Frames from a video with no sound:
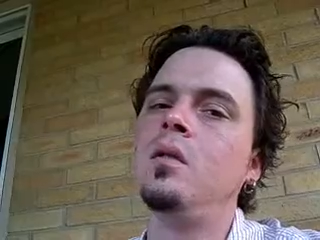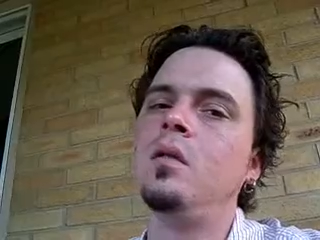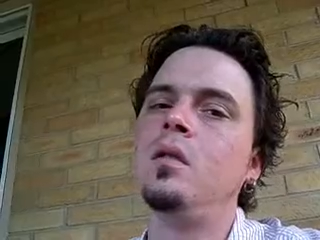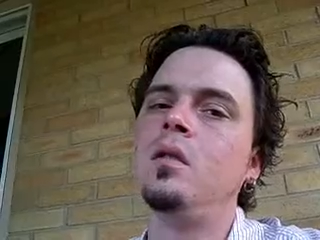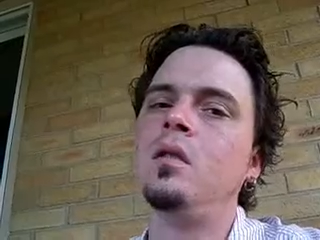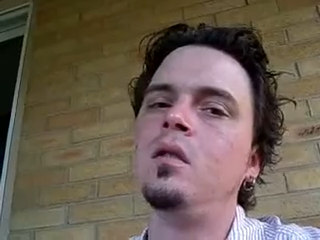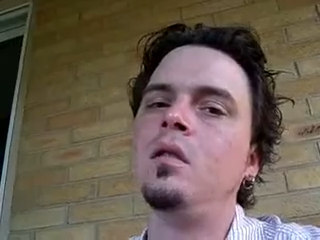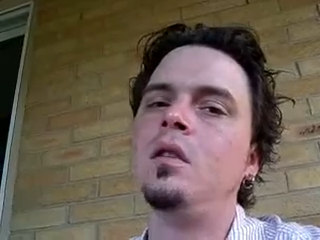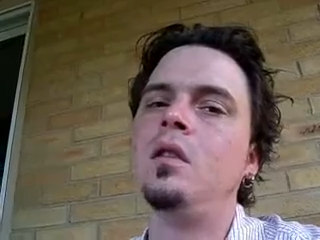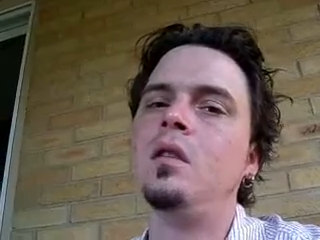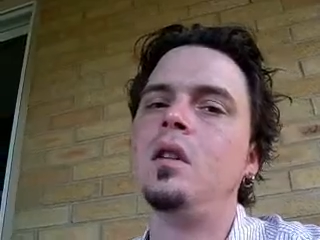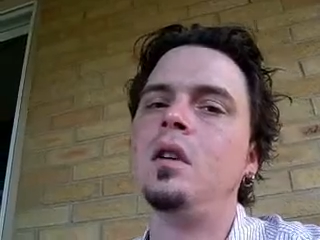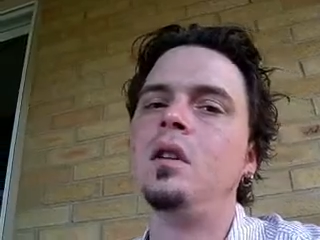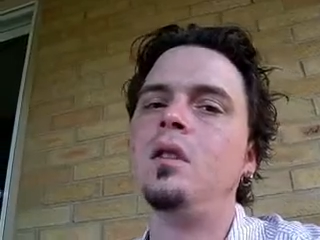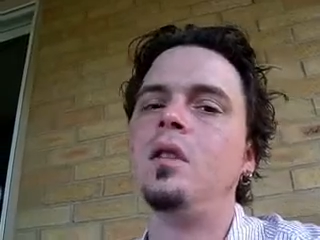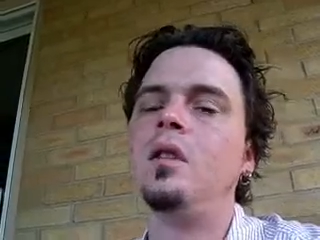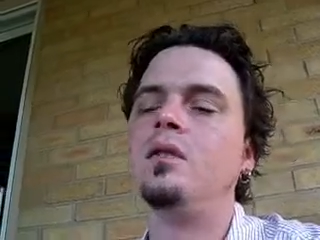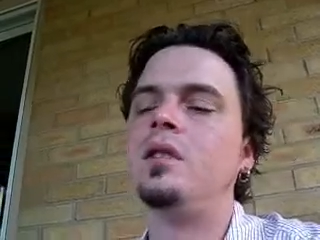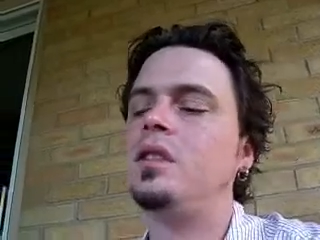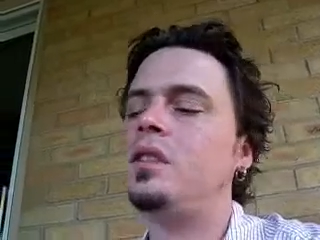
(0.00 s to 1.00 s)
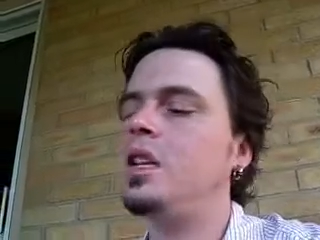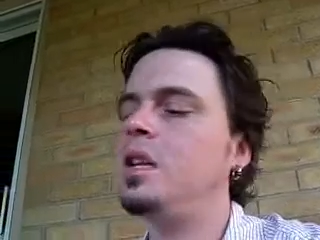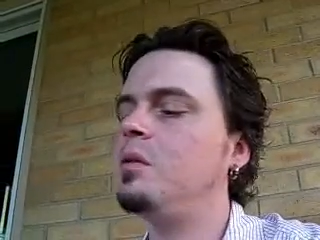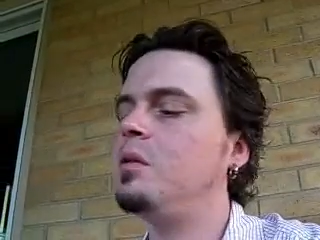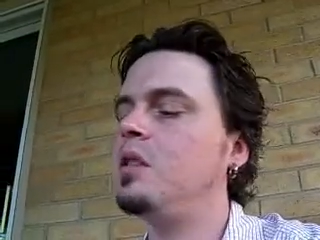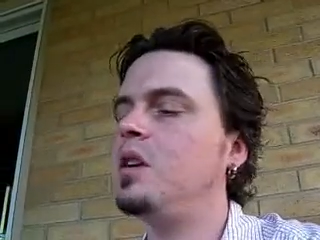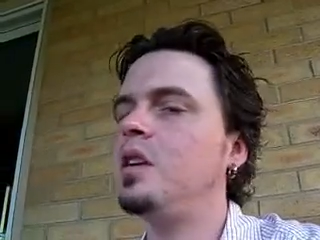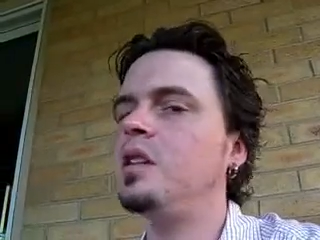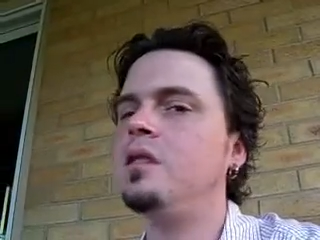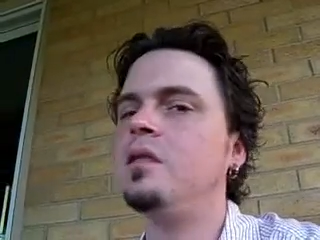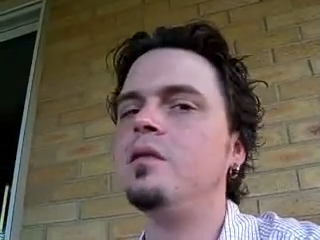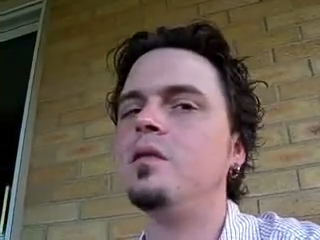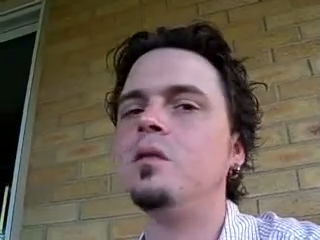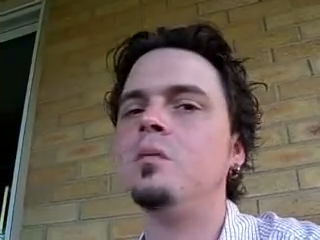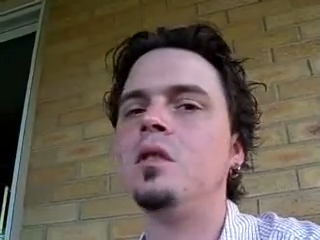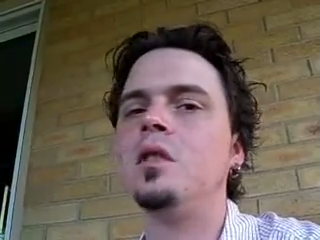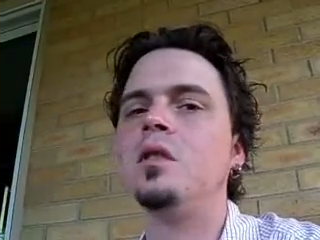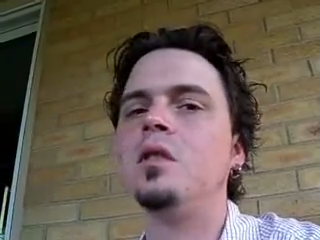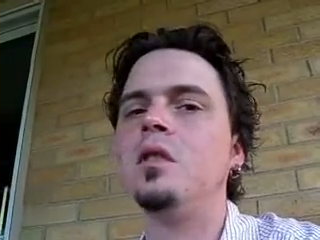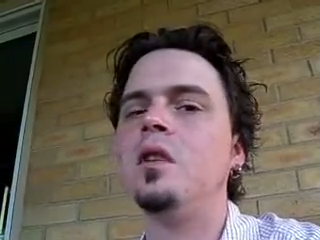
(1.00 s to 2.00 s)
Well, I don't have to stabilize it for
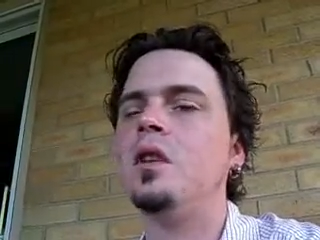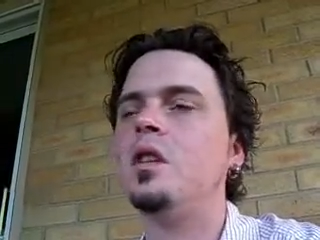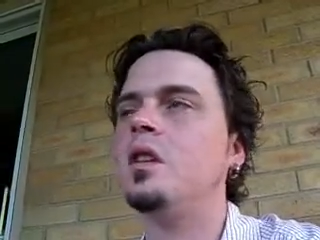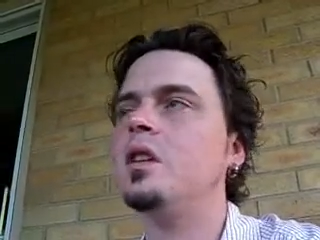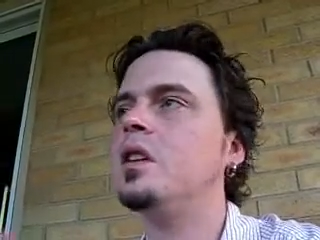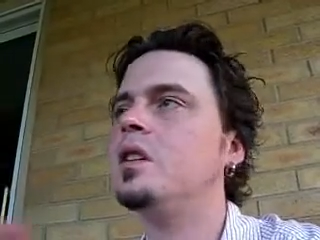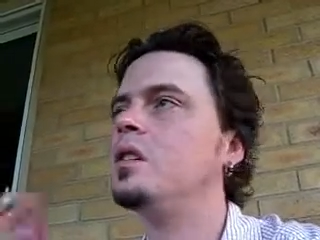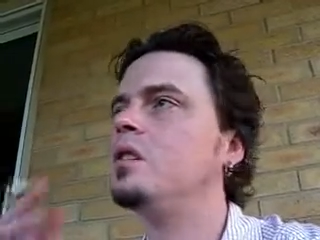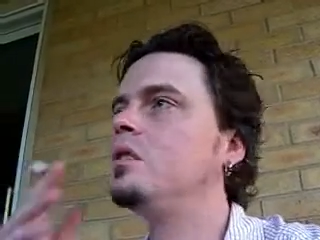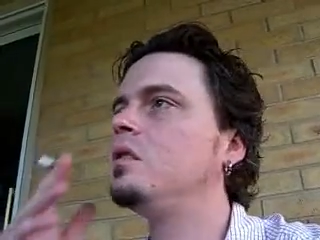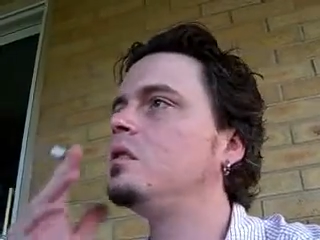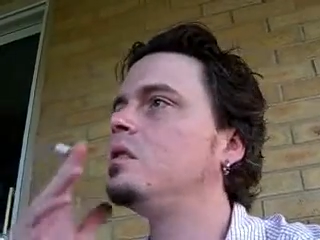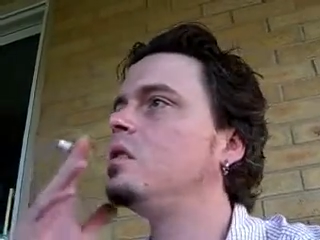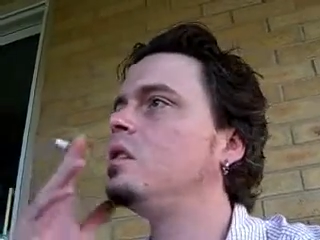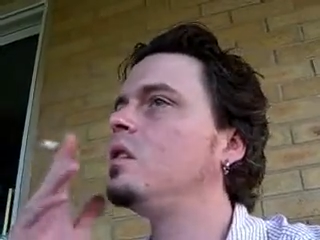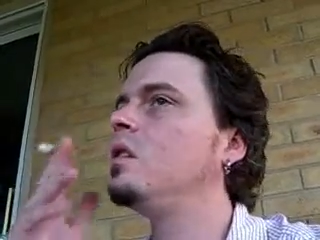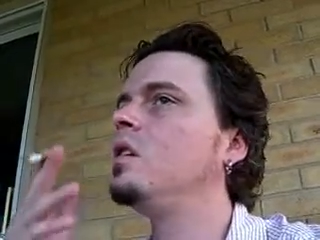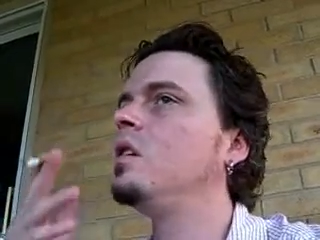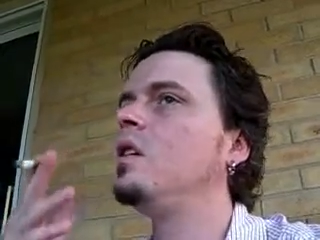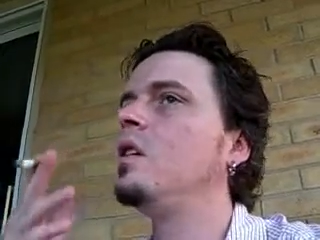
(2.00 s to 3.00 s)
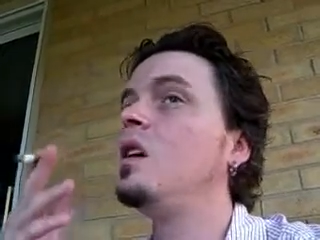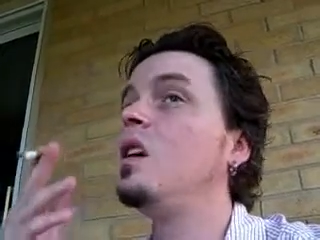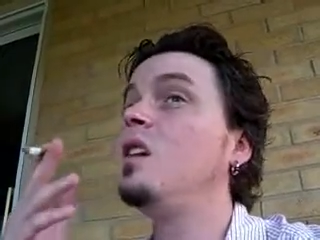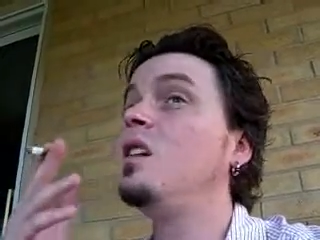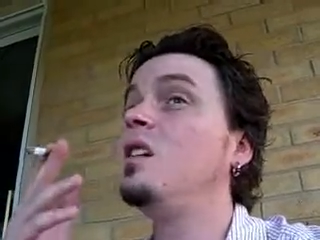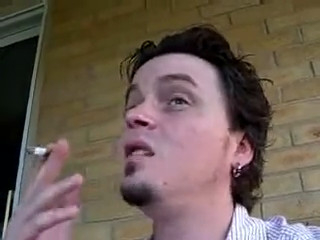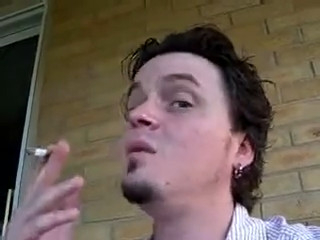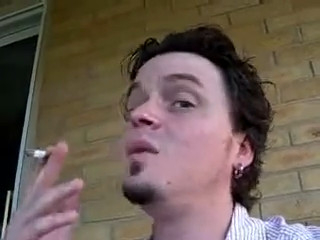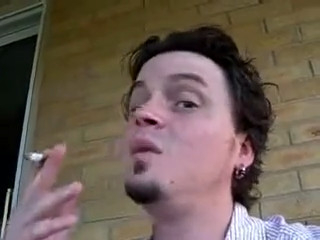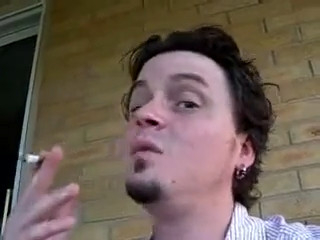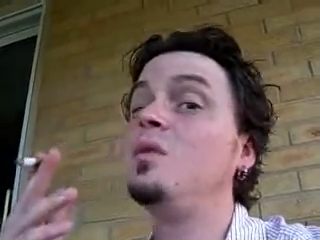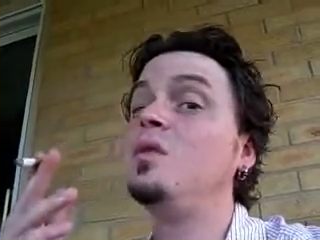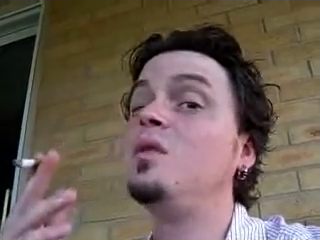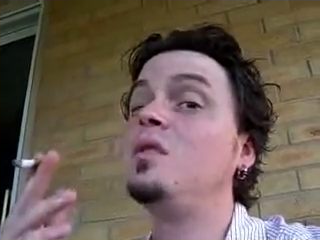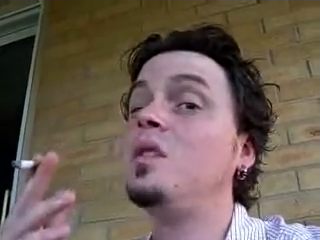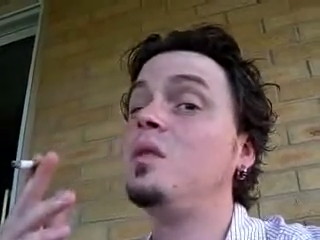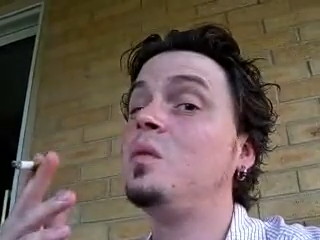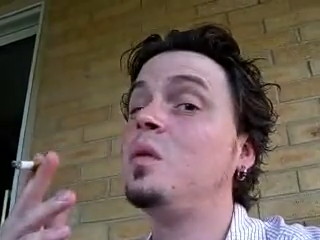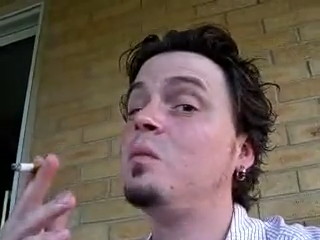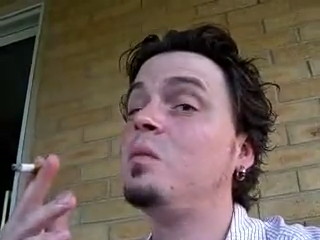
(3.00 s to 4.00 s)
much longer because I'm
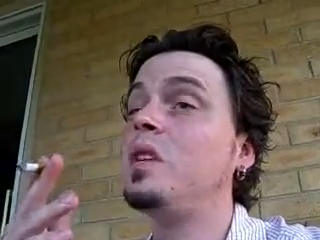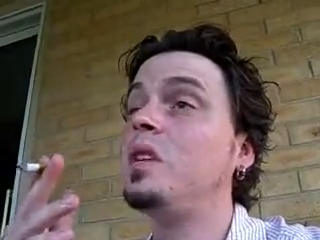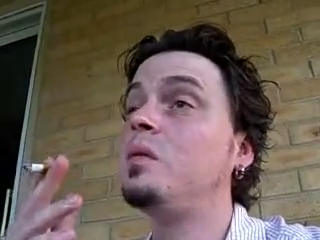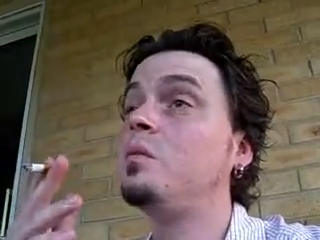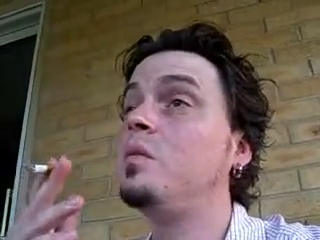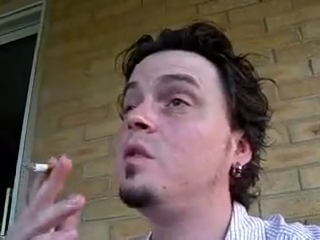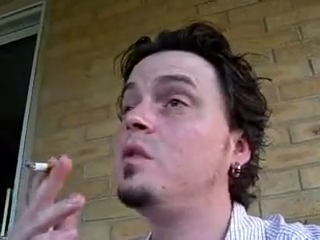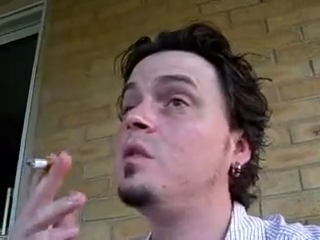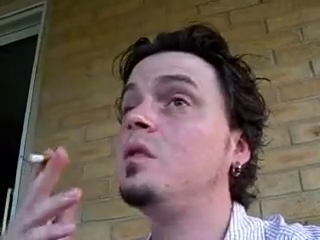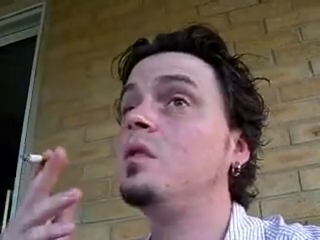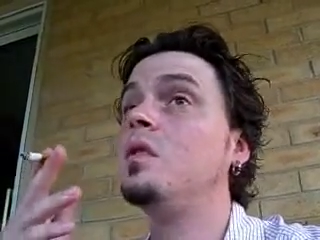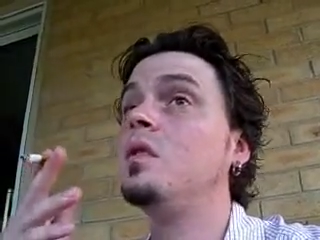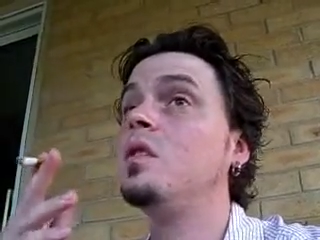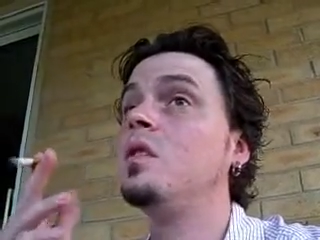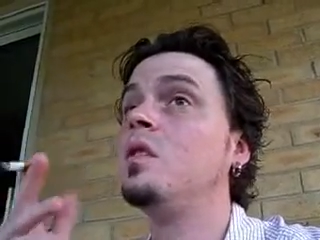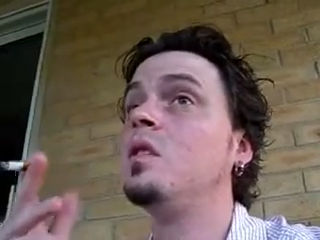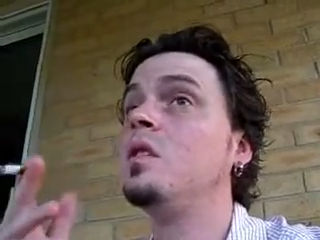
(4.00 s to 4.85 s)
almost done with my smoke,